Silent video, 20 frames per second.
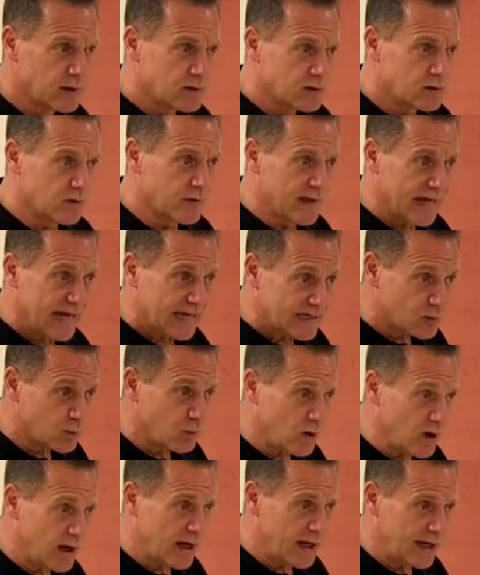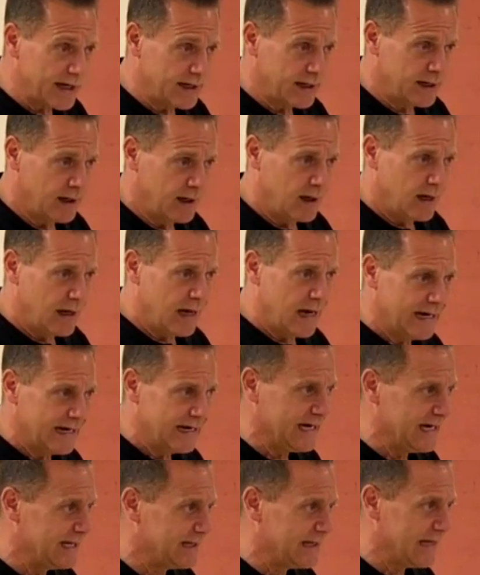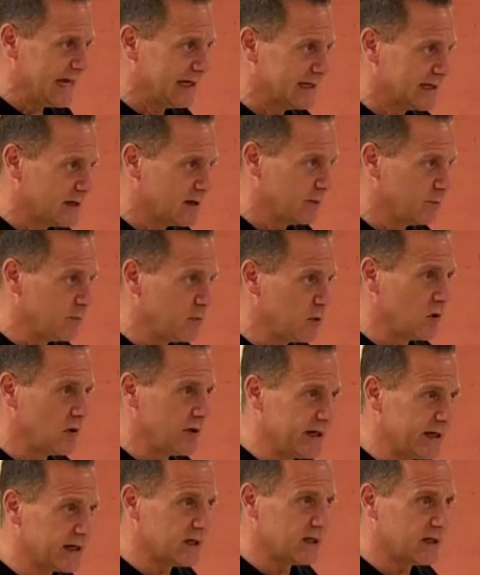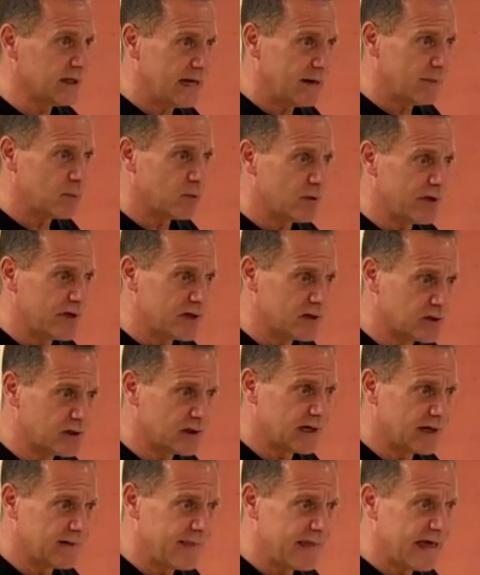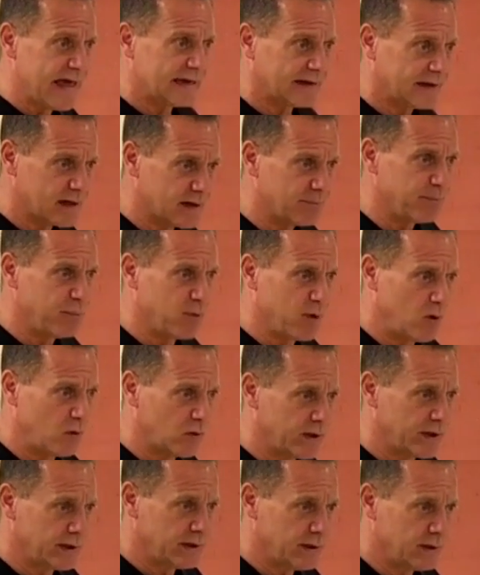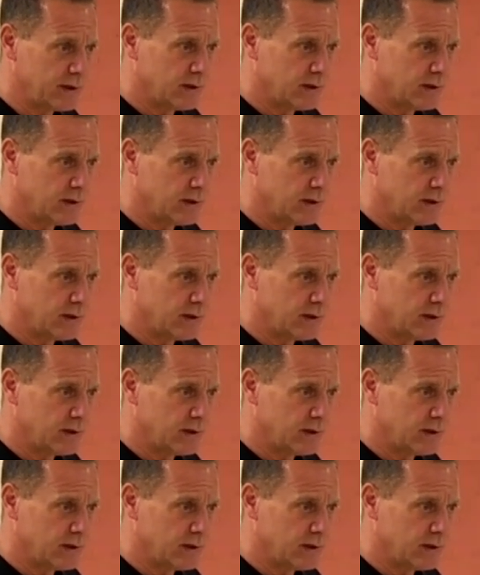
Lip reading: So that's why I need that community collaboration and that component.